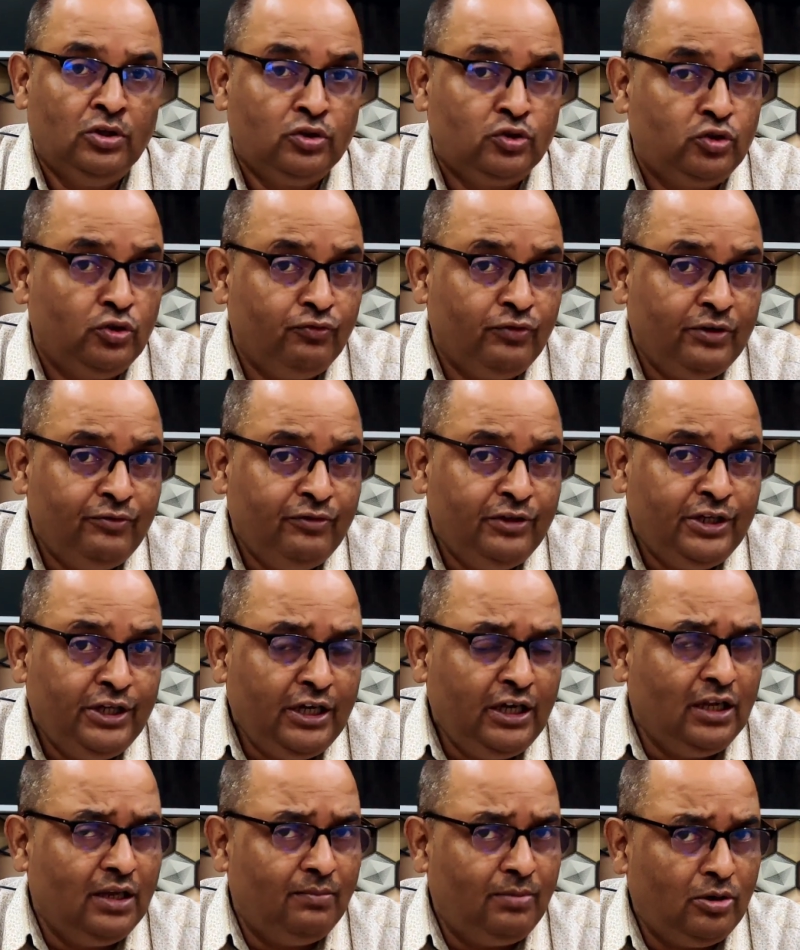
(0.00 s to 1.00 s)
So, when we
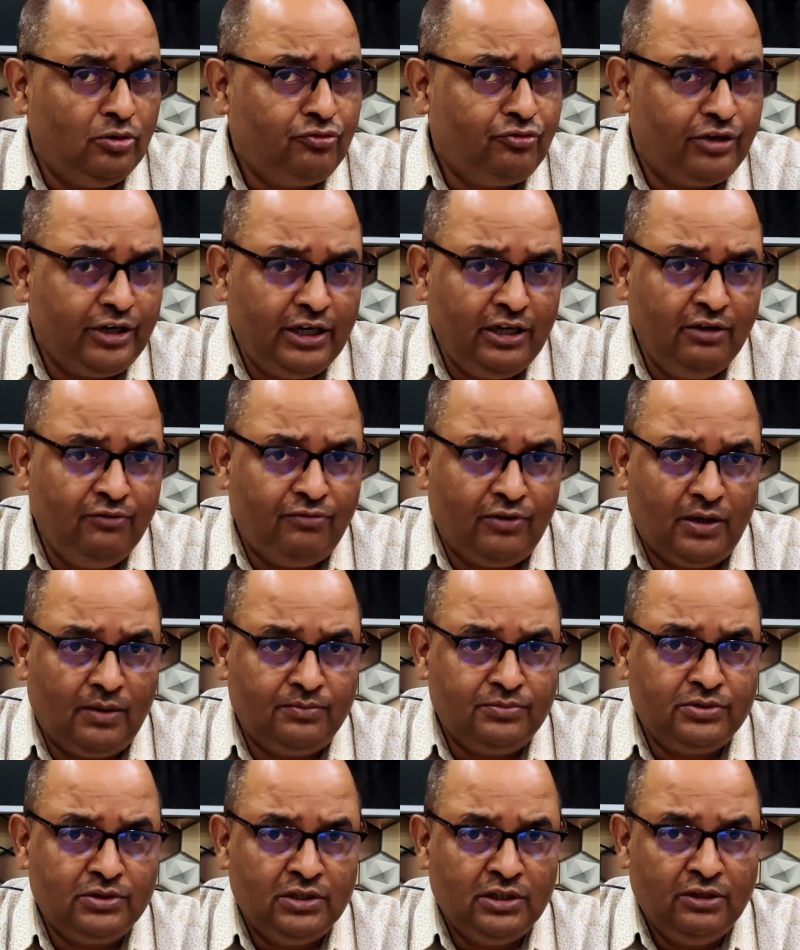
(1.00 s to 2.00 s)
read about trading
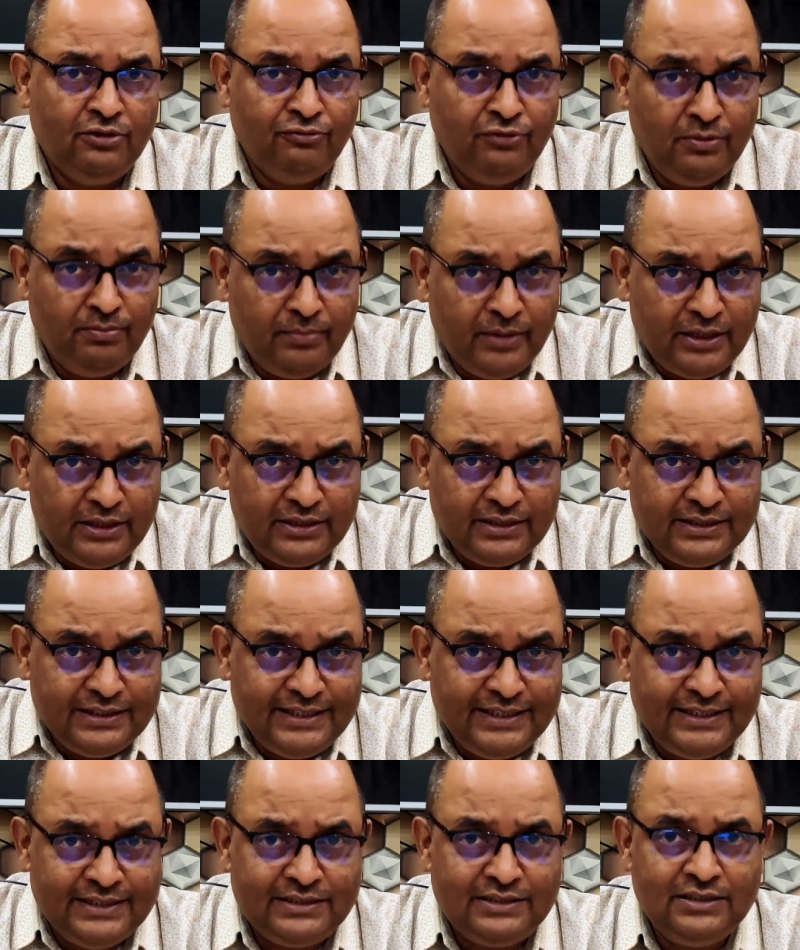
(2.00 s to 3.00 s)
firms, we meant
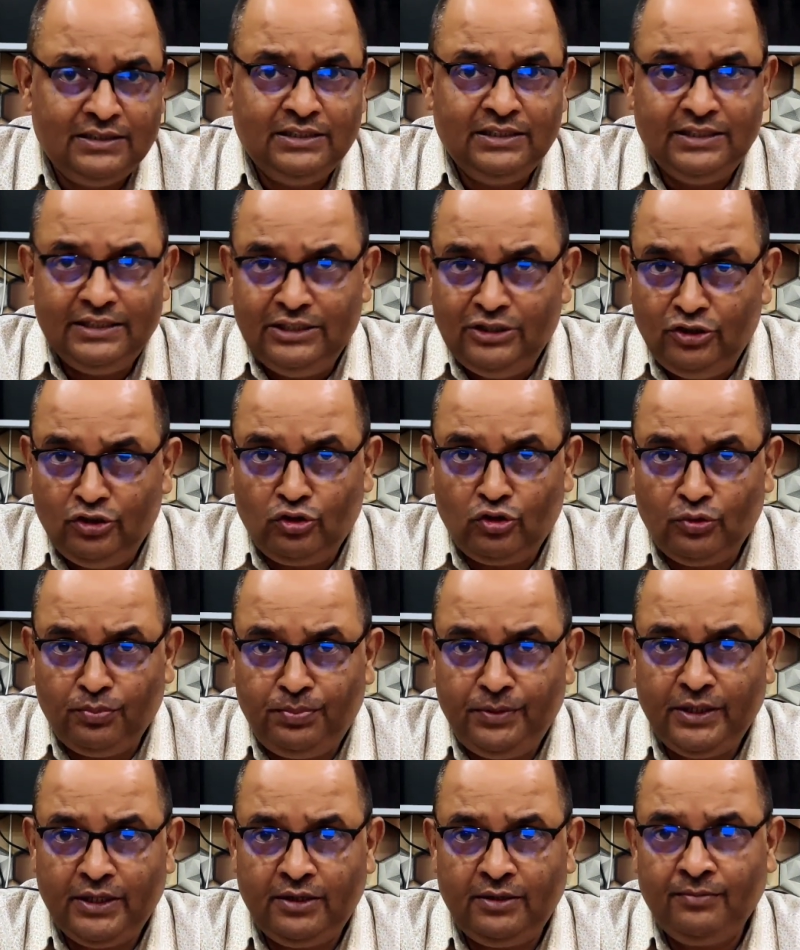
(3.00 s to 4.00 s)
these
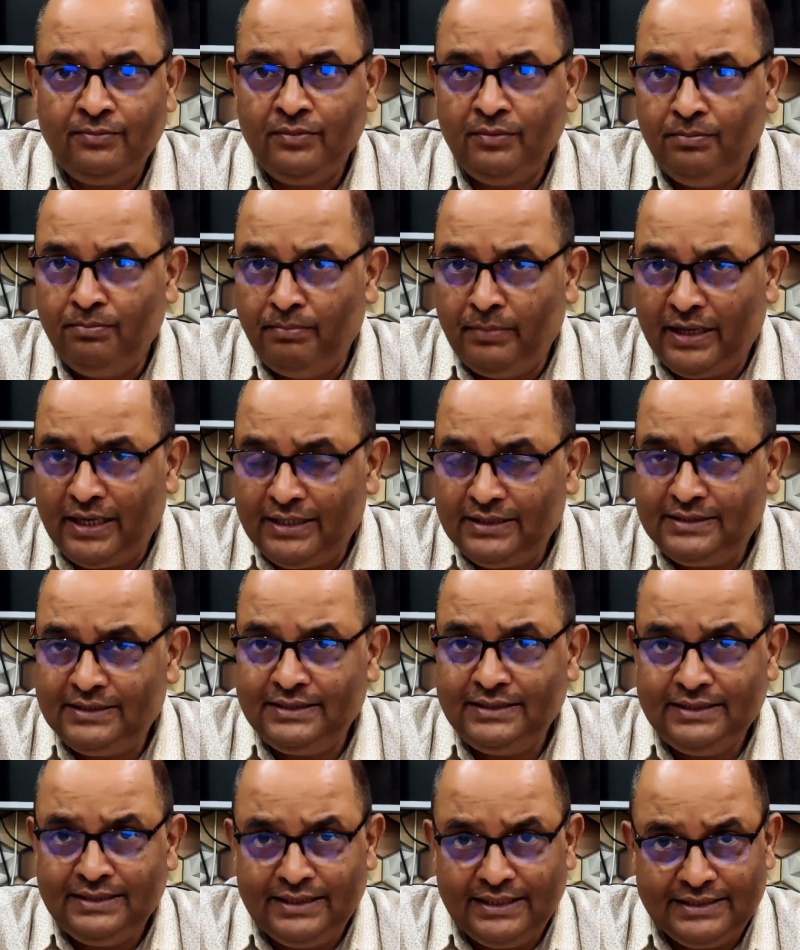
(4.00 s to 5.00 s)
European
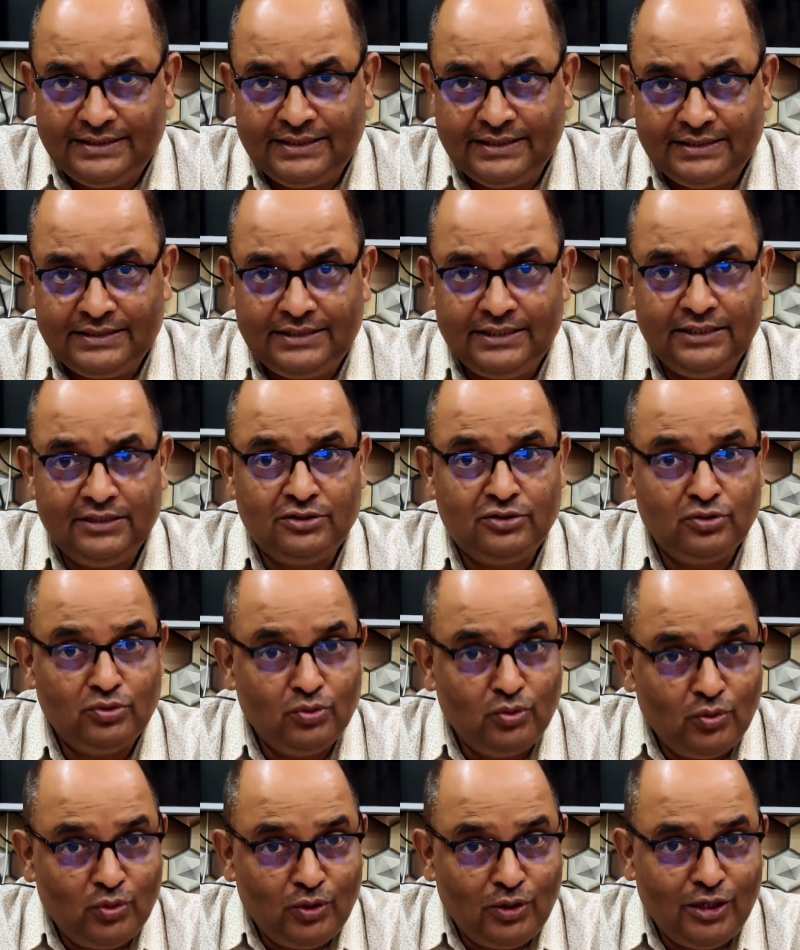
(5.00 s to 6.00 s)
managing agencies
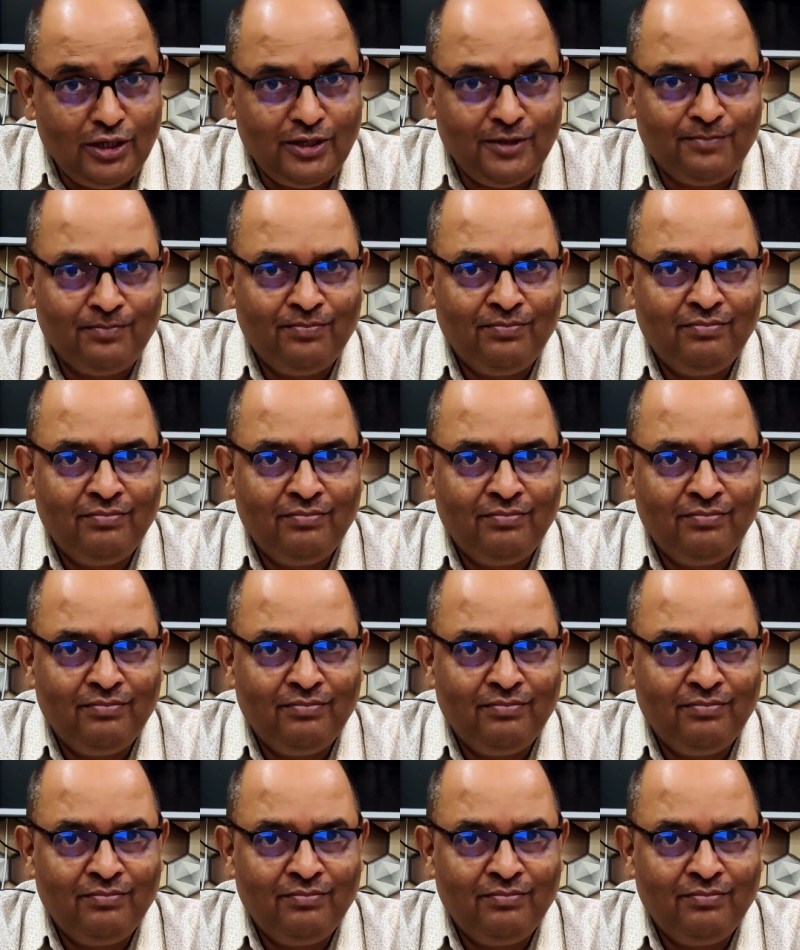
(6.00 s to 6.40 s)
only.